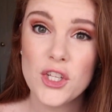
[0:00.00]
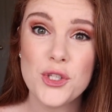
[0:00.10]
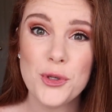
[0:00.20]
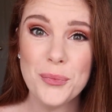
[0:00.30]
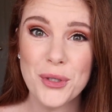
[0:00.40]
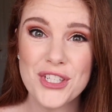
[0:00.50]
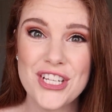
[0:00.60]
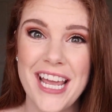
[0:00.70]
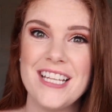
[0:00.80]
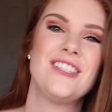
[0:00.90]
2 more
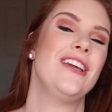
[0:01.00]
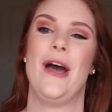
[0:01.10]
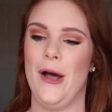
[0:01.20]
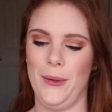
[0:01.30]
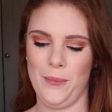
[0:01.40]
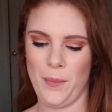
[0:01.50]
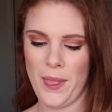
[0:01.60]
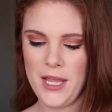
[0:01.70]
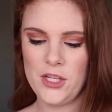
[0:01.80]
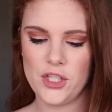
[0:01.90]
shades to go.
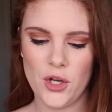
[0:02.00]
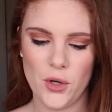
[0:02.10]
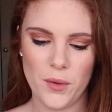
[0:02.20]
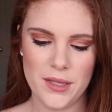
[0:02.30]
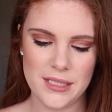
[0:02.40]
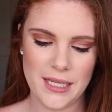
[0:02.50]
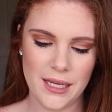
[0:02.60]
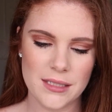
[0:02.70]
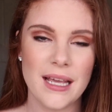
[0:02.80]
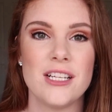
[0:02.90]
So the
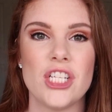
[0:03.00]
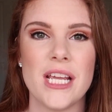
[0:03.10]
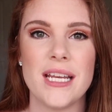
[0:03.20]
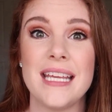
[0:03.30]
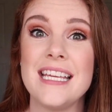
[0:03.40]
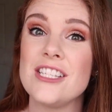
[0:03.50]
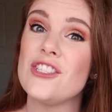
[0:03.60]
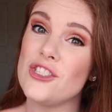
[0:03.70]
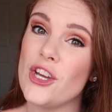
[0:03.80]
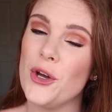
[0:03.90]
second to last shade is
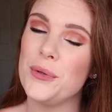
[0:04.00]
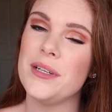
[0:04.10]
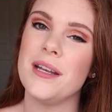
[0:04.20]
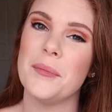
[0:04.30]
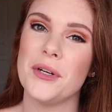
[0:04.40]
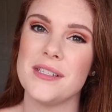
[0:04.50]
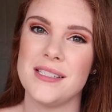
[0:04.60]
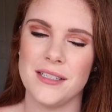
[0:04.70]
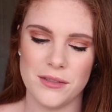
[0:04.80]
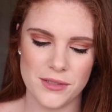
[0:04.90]
Stone, number
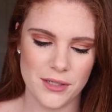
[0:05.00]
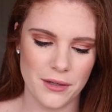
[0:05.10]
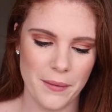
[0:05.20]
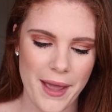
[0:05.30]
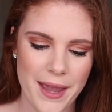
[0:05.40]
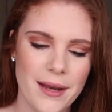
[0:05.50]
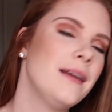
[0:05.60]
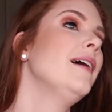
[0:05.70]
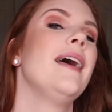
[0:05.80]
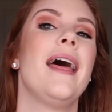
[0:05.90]

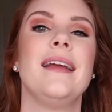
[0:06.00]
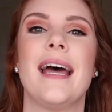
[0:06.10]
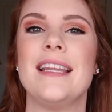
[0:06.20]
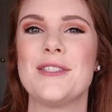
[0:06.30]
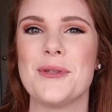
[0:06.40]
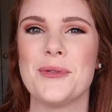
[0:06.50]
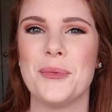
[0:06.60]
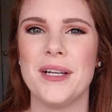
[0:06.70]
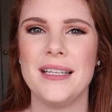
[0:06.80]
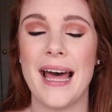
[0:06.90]
008. And again, this was the
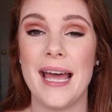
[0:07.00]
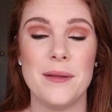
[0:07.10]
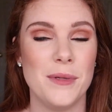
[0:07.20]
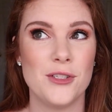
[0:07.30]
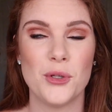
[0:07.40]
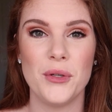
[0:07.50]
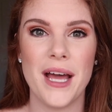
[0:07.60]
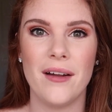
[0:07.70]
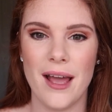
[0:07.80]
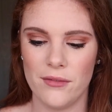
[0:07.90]
one that had been sold
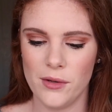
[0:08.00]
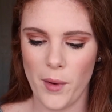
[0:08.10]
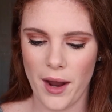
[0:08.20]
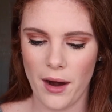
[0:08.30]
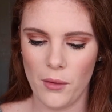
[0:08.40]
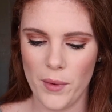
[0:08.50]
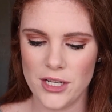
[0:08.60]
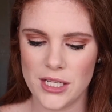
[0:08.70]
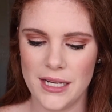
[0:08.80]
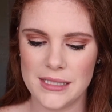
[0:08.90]
out everywhere,
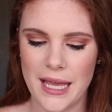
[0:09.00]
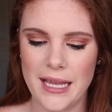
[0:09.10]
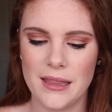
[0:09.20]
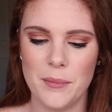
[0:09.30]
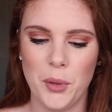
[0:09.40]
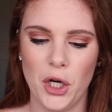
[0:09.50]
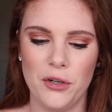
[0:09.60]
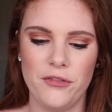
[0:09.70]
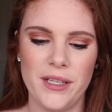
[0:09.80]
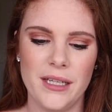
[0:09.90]
which it's like the
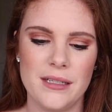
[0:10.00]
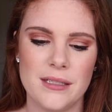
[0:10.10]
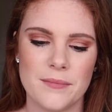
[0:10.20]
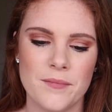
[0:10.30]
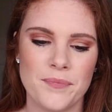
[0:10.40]
perfect